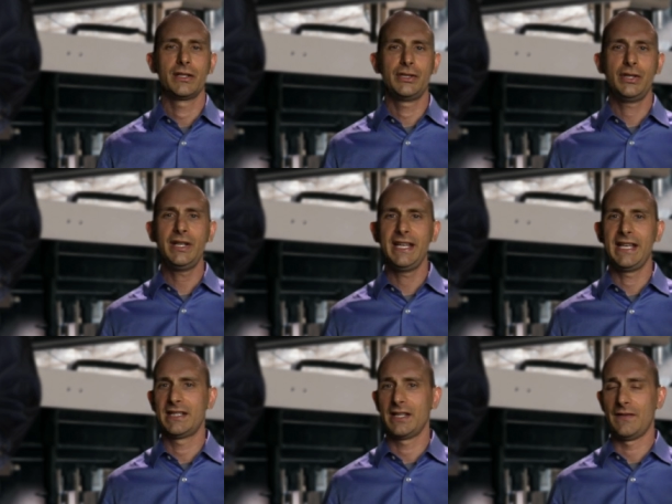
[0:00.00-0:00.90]

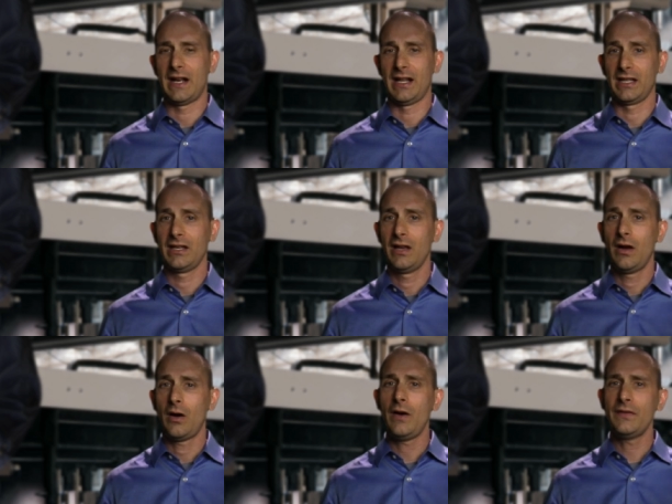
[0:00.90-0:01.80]
Journeying into the valley
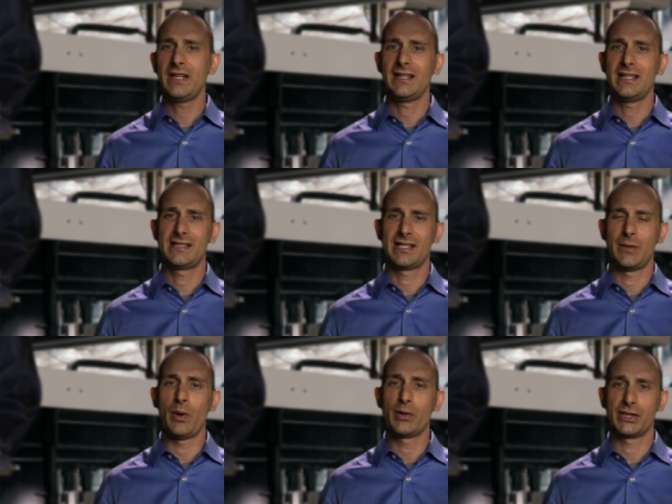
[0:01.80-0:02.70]
often elicits an
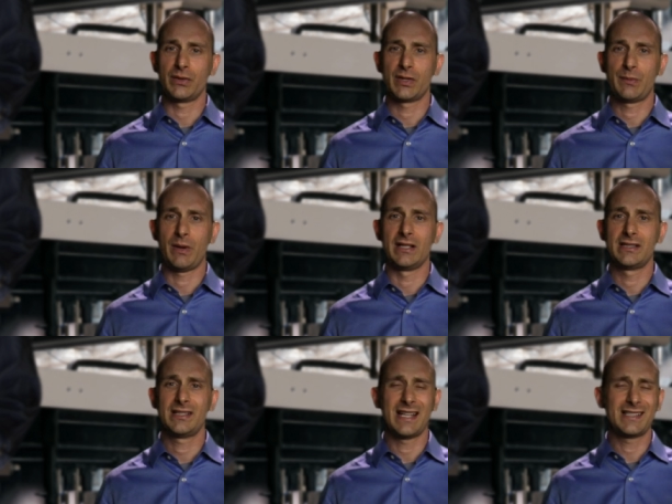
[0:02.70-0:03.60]
emotional
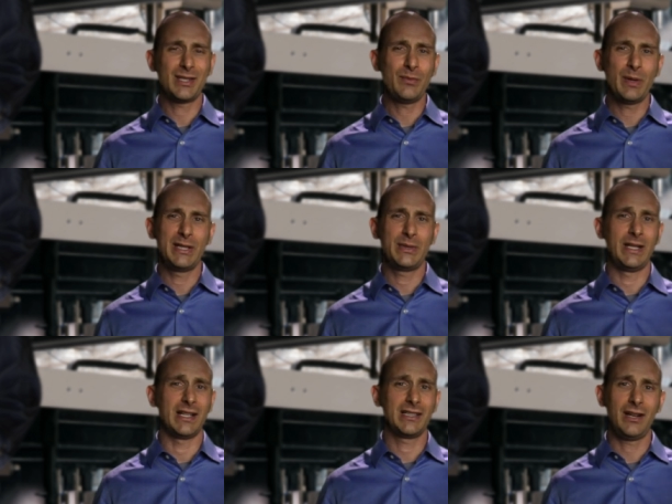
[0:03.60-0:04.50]
response that's somewhere
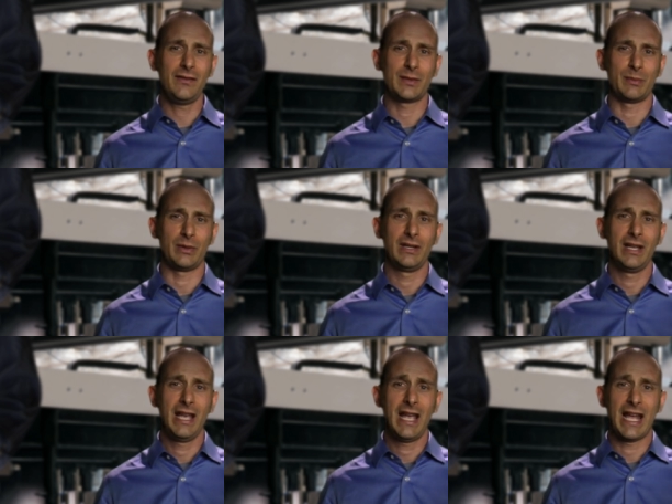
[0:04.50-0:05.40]
between uncomfortable
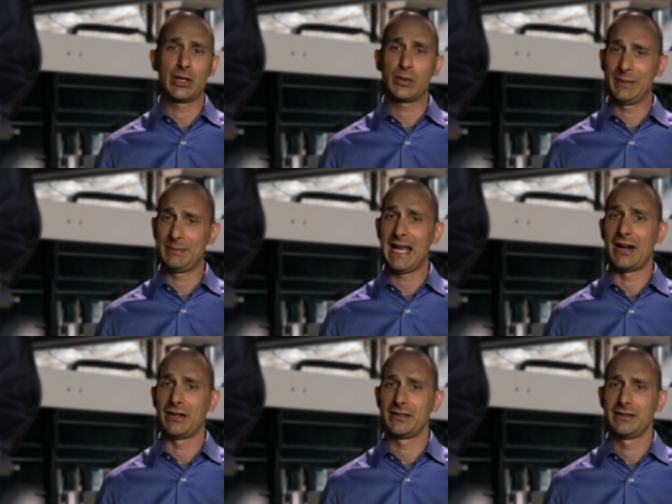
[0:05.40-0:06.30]
and creeped out.